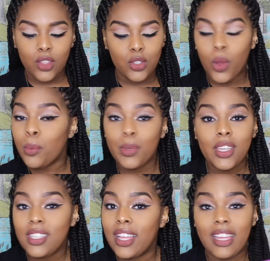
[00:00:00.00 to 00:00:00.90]
Don't
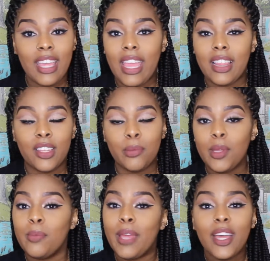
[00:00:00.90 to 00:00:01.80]
be like Kayla,
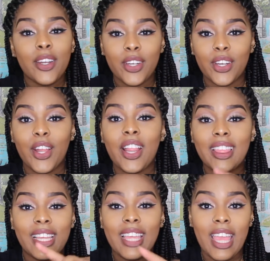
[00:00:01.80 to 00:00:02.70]
be better
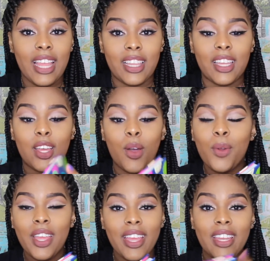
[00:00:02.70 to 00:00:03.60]
than Kayla. Go
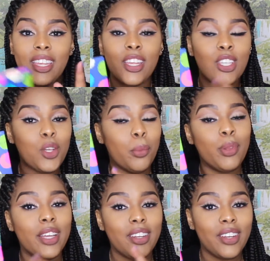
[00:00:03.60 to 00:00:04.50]
ahead and get your
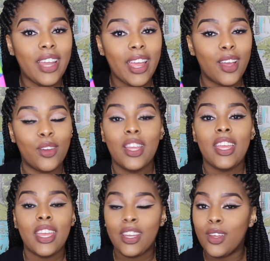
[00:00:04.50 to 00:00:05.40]
planner now,
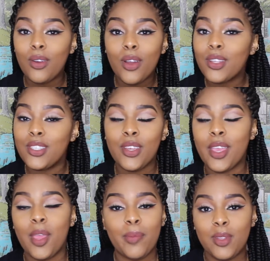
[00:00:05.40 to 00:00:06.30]
and don't go to your
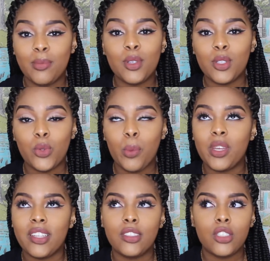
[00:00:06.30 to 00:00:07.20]
campus bookstore
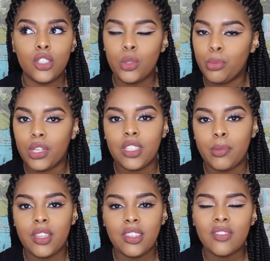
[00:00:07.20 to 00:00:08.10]
because it's super
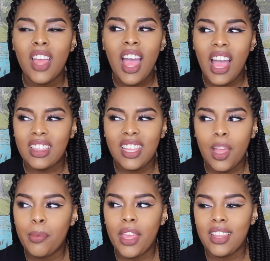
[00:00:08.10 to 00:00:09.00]
expensive. I think
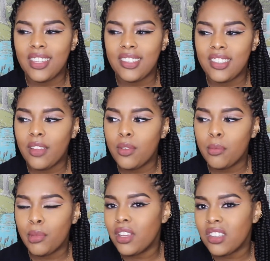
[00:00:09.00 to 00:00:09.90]
I paid like
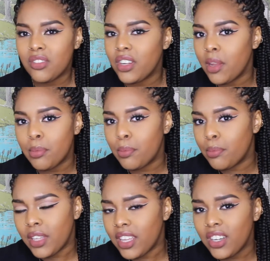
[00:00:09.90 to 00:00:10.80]
$7 for that
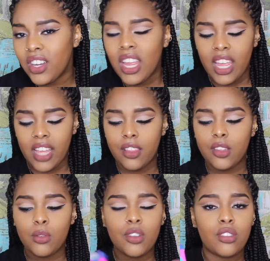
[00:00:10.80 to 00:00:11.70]
planner, and
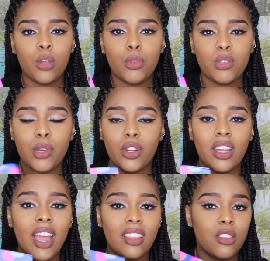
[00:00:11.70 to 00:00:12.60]
this one is so much better, and
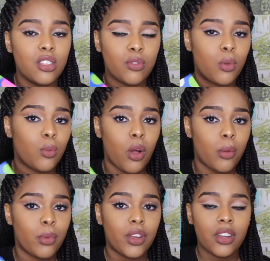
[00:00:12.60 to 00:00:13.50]
I got this from
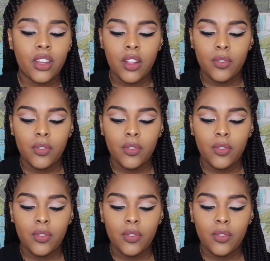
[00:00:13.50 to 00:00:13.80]
Walmart.